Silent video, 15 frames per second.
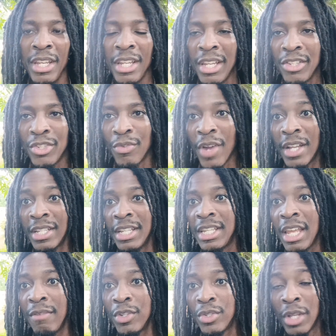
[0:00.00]
and Gervonta
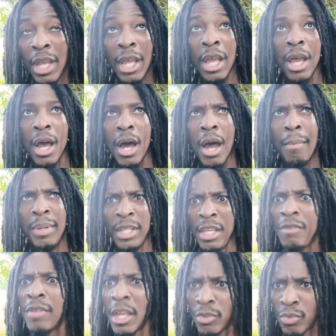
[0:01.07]
Davis, I
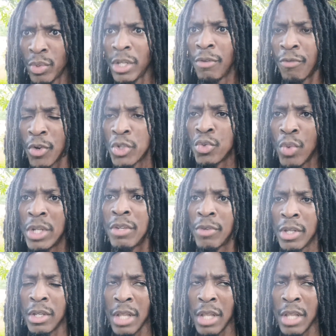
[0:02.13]
believe that's when he first won.